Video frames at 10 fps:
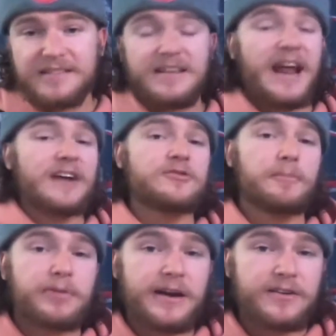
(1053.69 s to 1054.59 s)
the Nashville
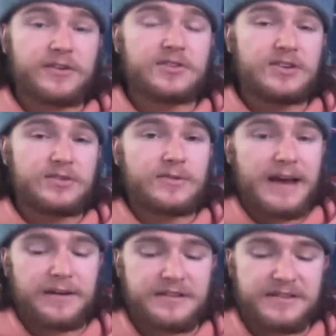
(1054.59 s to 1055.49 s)
Predators in
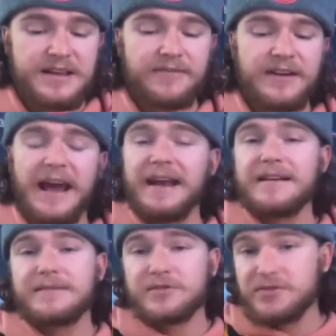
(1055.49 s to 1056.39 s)
2007,
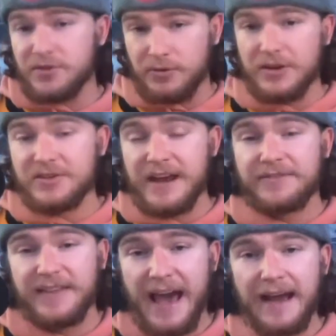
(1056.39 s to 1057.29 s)
and two years
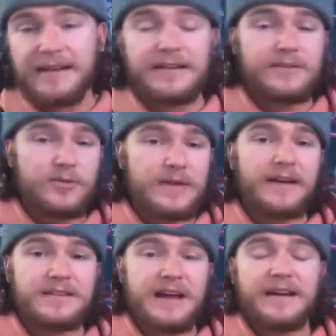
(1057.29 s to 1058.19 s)
after that, in
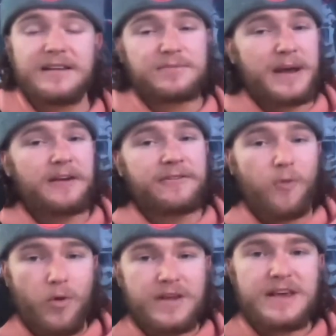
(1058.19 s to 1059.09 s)
2009, in a span of
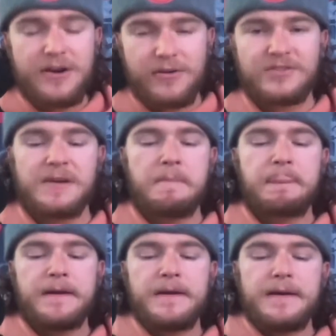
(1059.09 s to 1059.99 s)
four years,
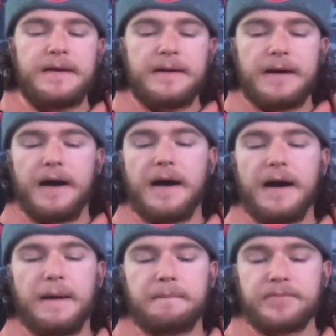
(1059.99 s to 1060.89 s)

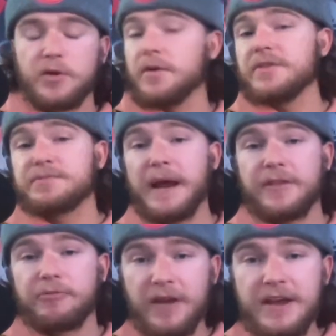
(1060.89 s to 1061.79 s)
um, or in span of
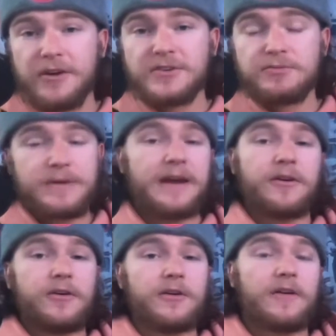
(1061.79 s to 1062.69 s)
three years, we had heard of